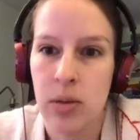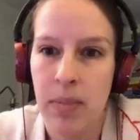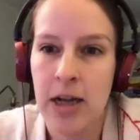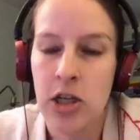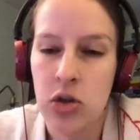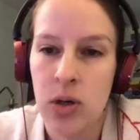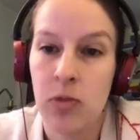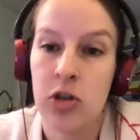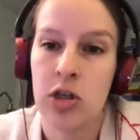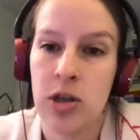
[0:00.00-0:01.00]
mainstream,
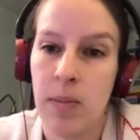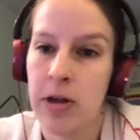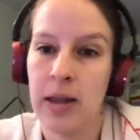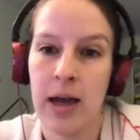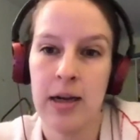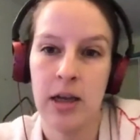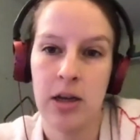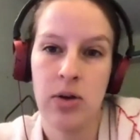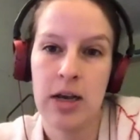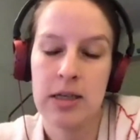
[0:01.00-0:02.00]
which is something that in the
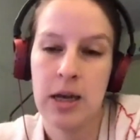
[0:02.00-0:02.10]
US,